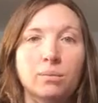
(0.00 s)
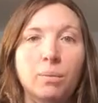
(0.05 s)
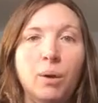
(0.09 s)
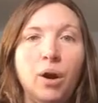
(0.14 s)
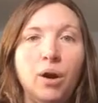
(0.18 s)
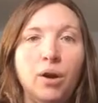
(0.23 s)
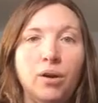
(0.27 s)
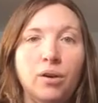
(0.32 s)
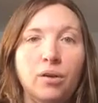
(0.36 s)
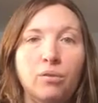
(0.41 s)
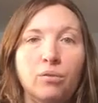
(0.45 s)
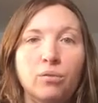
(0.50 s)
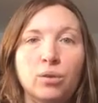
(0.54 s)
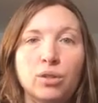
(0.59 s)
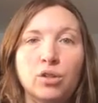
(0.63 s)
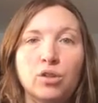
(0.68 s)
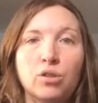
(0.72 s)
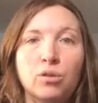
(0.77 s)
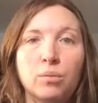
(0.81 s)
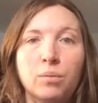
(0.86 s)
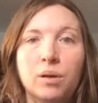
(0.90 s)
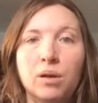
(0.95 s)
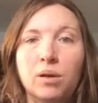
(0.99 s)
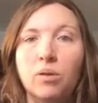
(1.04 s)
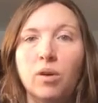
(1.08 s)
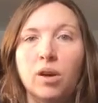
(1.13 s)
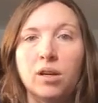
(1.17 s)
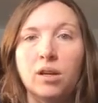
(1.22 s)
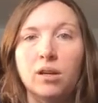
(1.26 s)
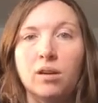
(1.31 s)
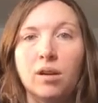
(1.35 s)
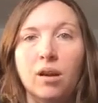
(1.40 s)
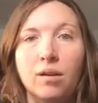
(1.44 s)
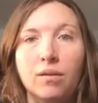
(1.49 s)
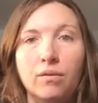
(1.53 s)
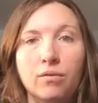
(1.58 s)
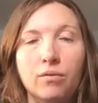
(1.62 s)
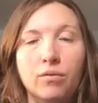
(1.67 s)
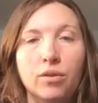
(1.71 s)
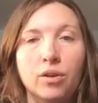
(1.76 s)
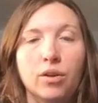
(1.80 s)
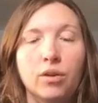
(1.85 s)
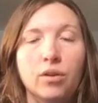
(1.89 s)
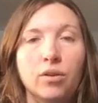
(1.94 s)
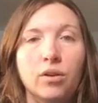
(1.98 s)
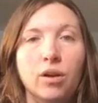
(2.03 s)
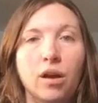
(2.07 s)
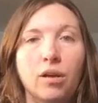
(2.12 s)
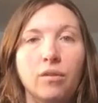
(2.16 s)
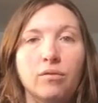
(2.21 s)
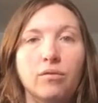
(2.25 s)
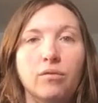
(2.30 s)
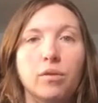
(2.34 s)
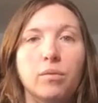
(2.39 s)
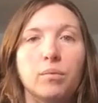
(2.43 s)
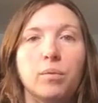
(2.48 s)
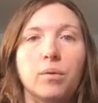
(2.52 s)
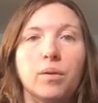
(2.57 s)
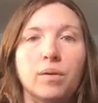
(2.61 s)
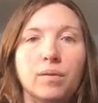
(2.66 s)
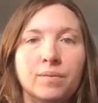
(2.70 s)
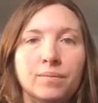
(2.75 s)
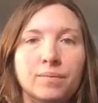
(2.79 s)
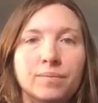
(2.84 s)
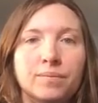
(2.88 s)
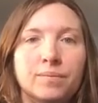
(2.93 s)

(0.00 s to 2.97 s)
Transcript: part of what you'll be graded on for your nonverbal.